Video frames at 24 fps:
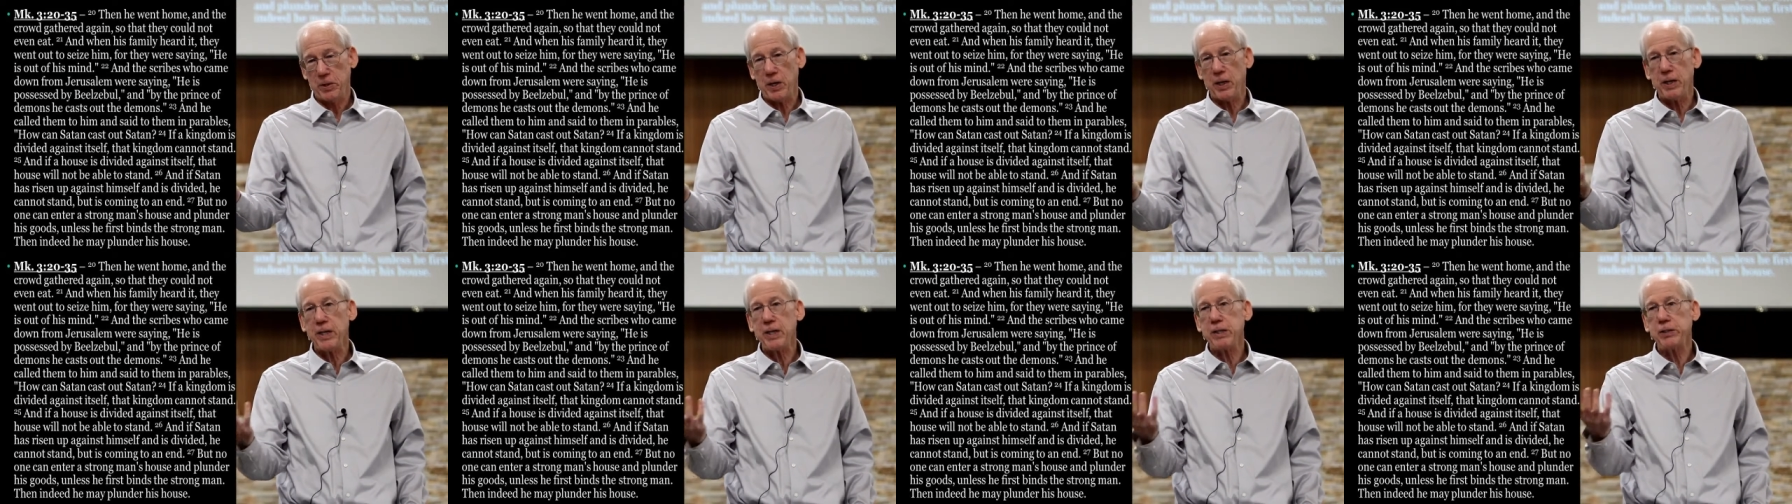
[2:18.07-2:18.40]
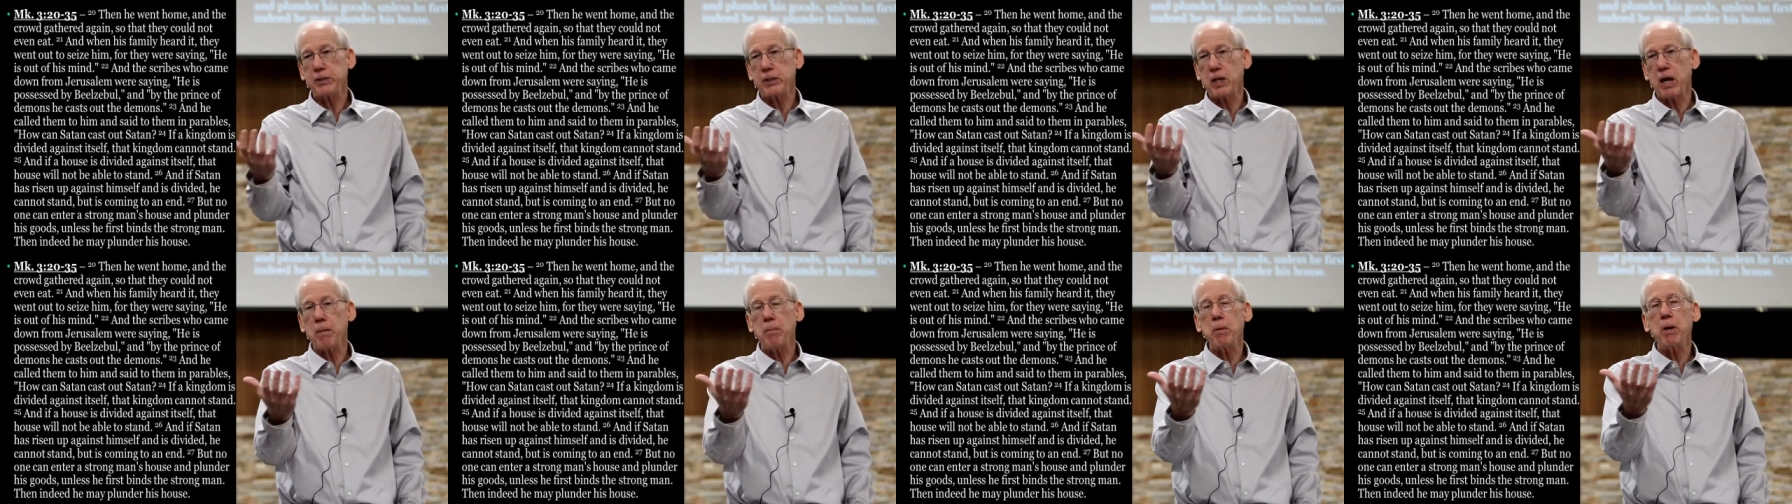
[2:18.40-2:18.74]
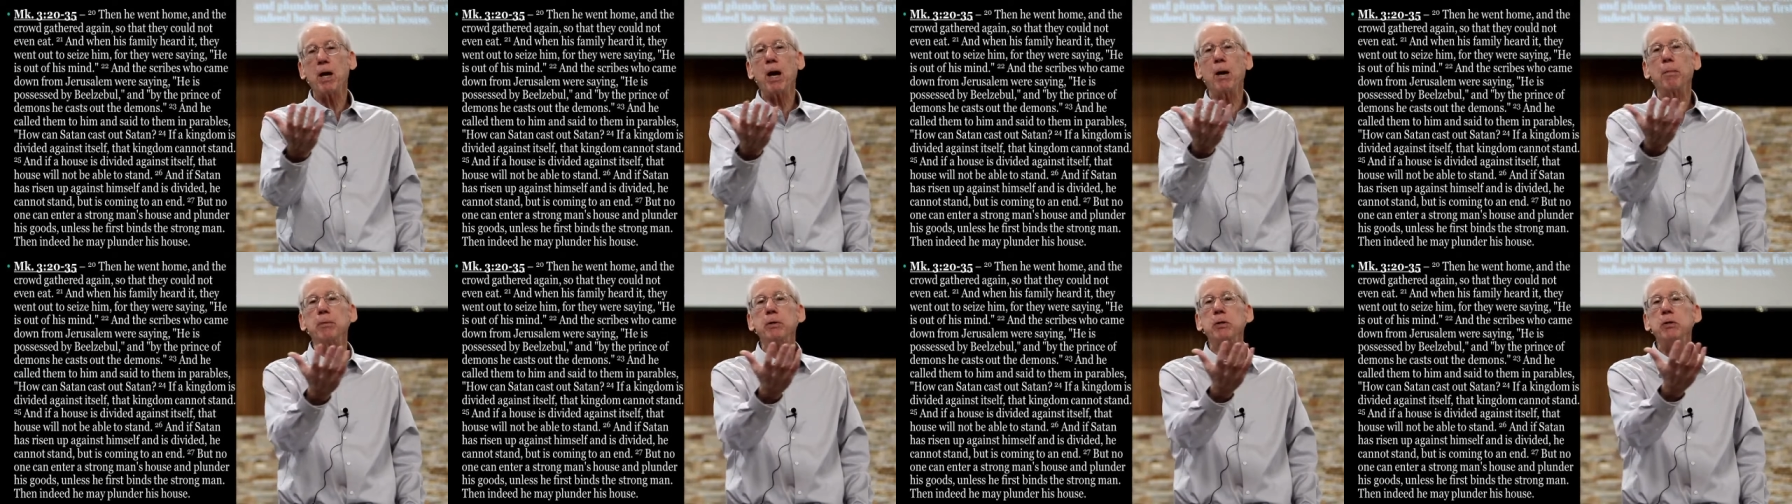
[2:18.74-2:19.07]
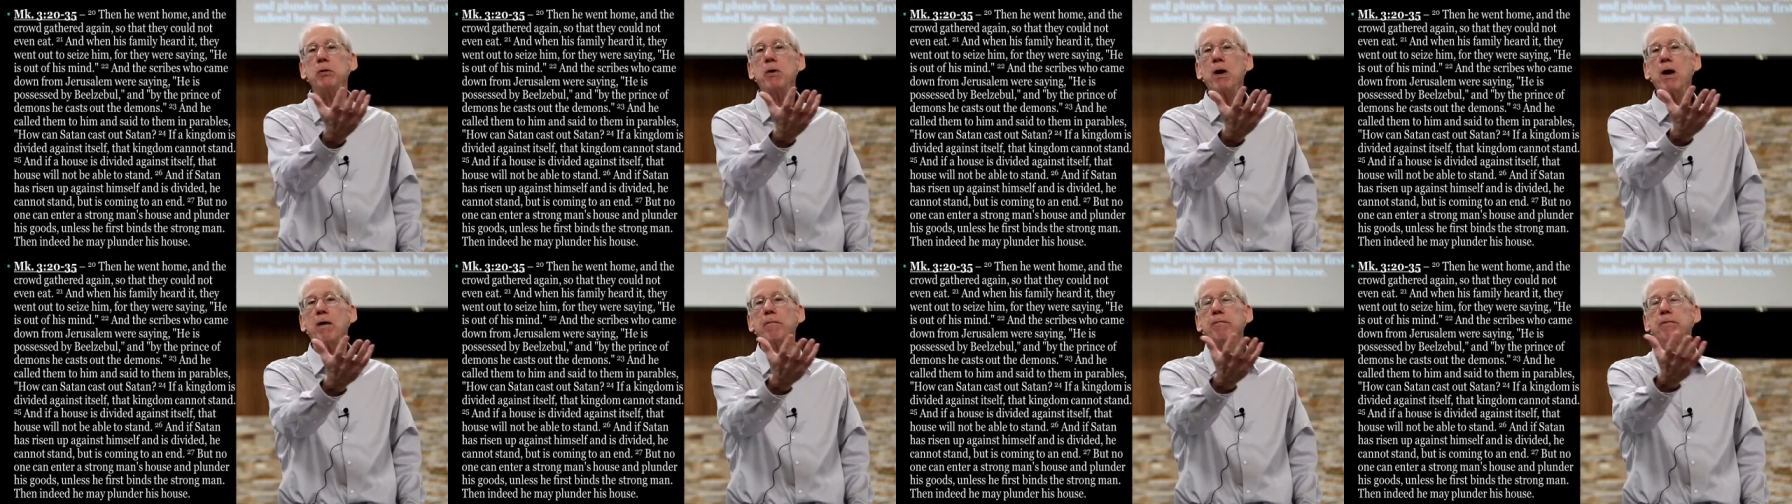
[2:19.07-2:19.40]
that he's coming up
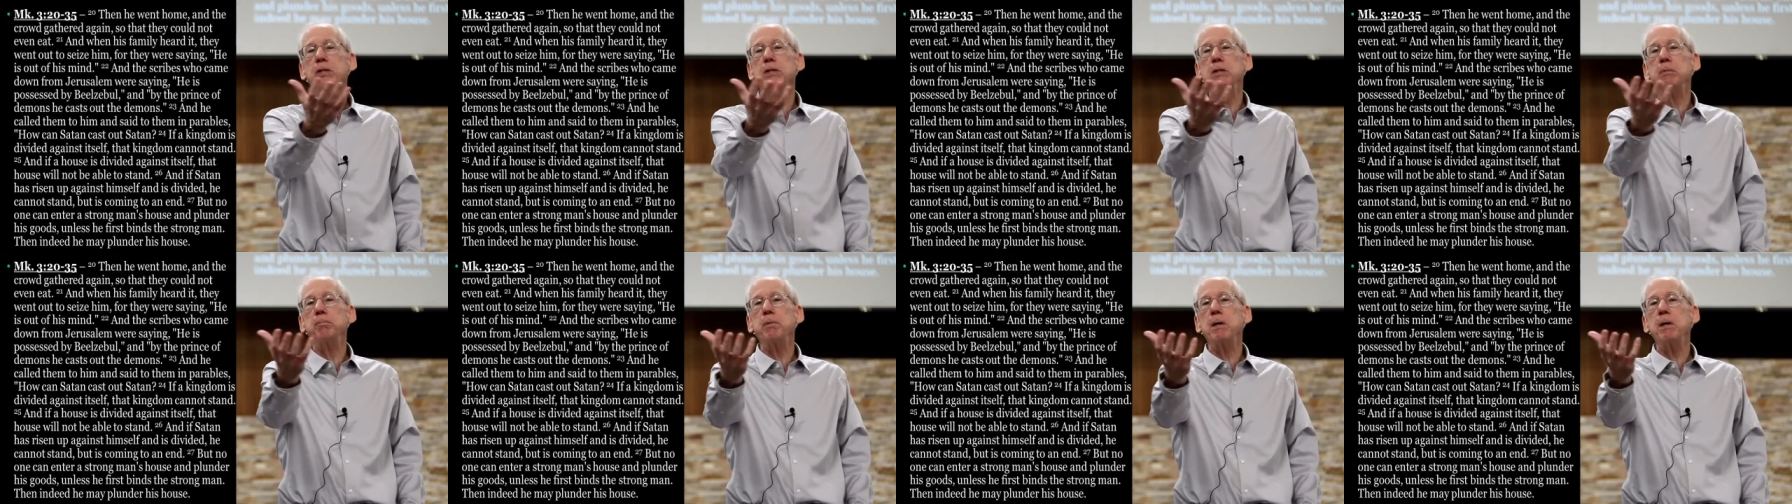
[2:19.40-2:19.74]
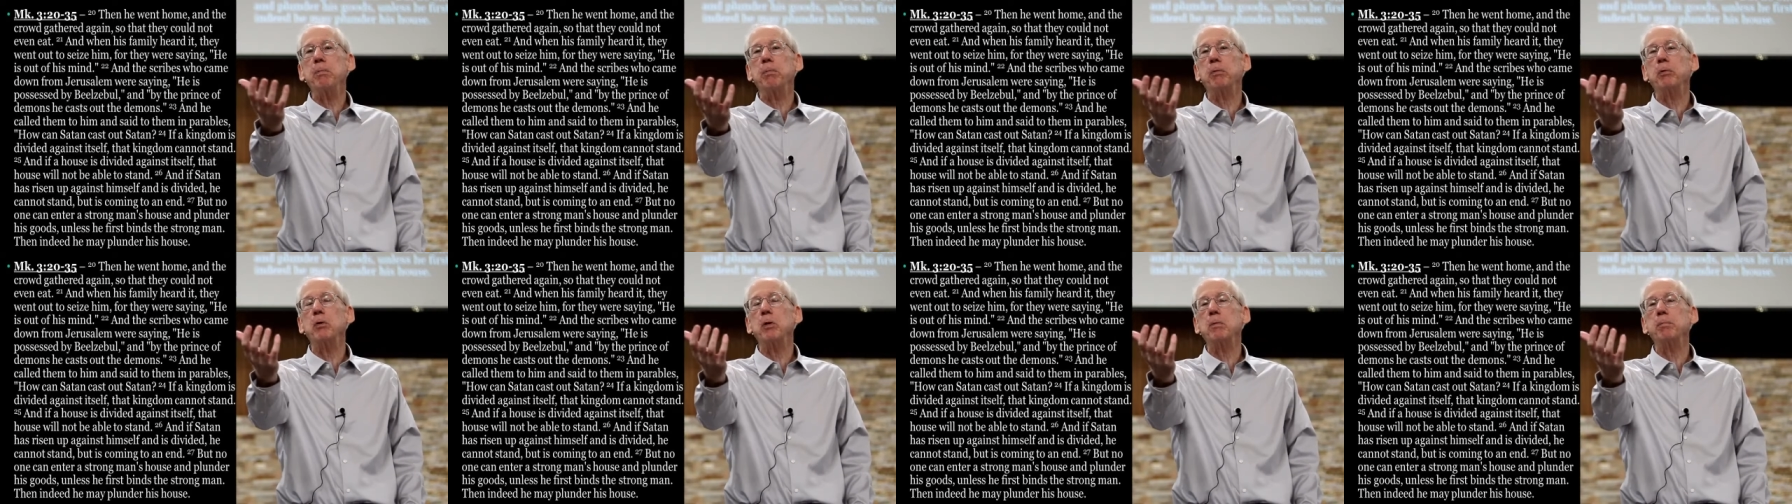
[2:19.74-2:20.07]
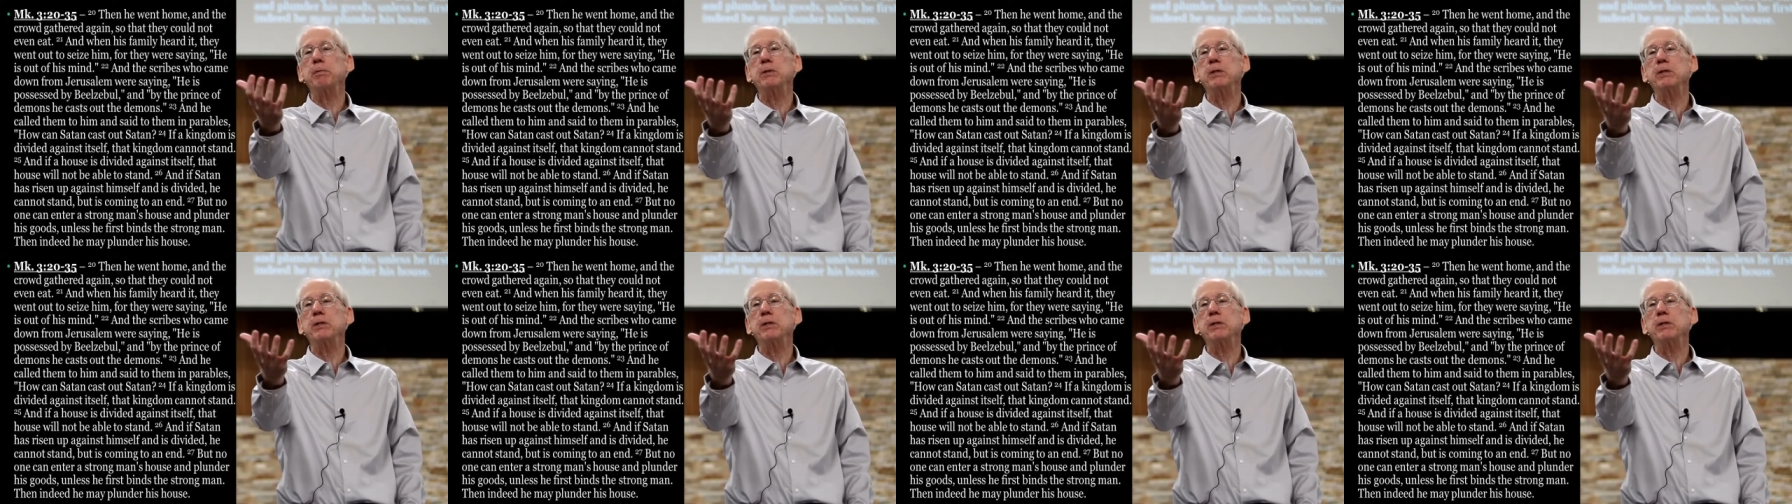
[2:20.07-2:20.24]
and you have these people who are